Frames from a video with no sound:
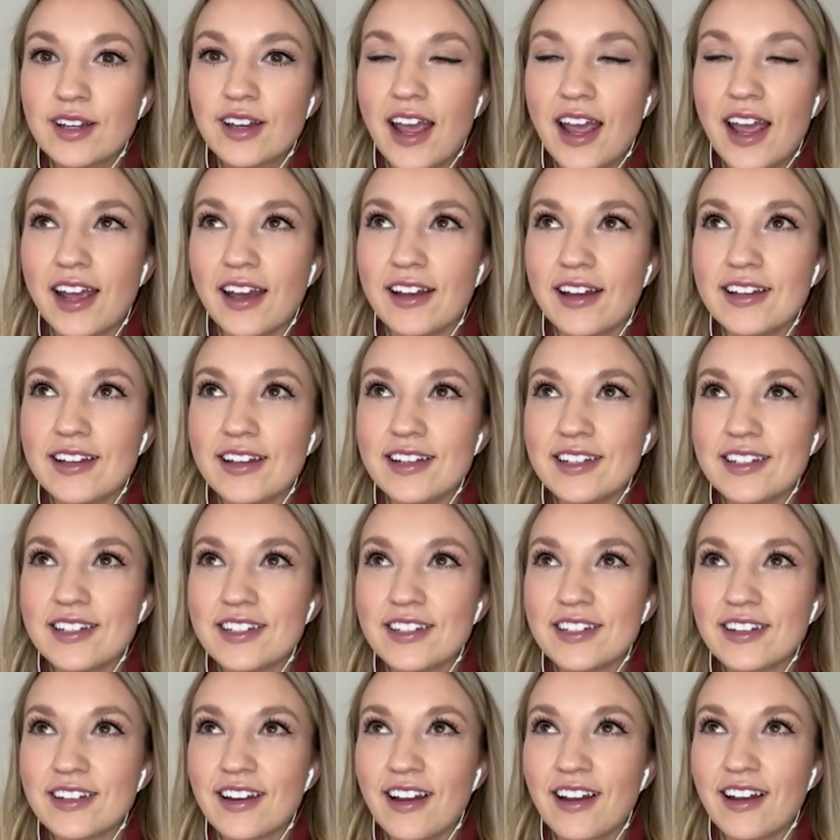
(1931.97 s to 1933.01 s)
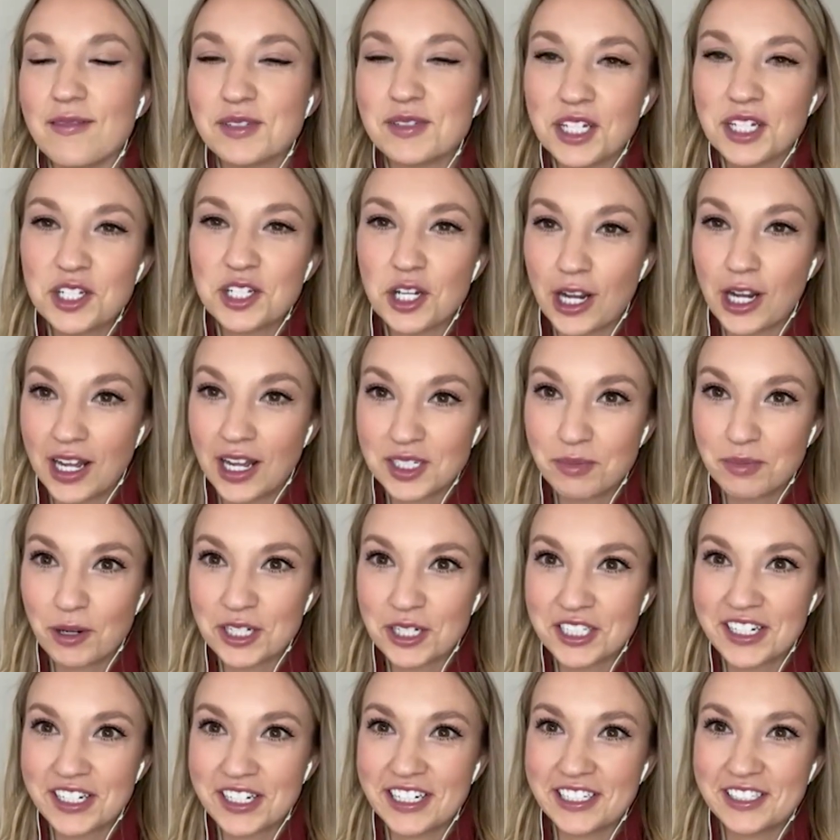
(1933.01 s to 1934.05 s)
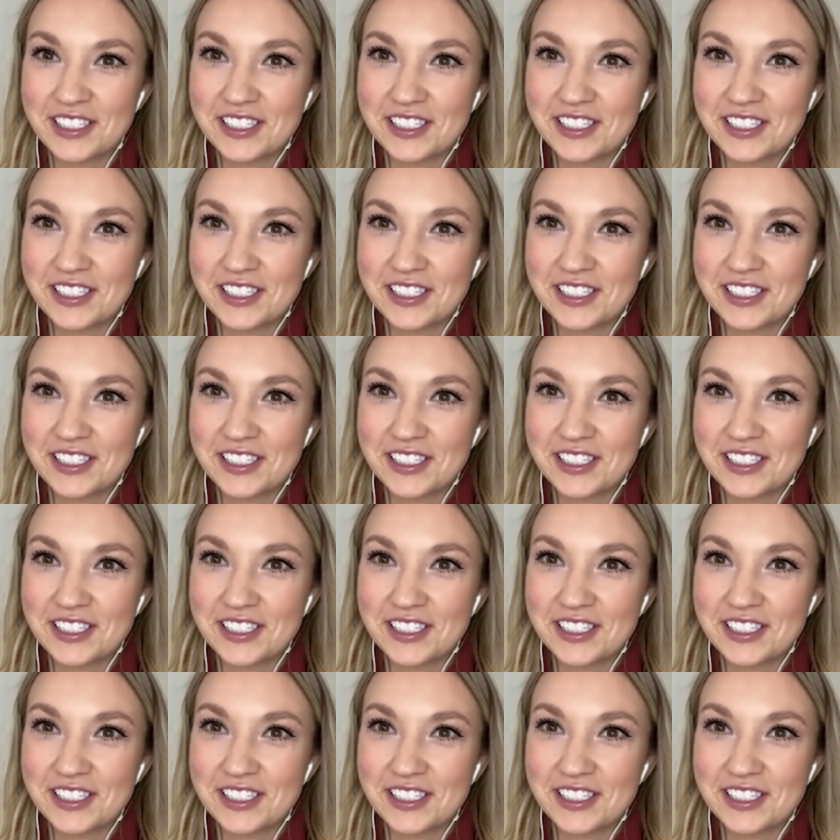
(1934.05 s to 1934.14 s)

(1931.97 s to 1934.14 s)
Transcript: And I'm such a yes person.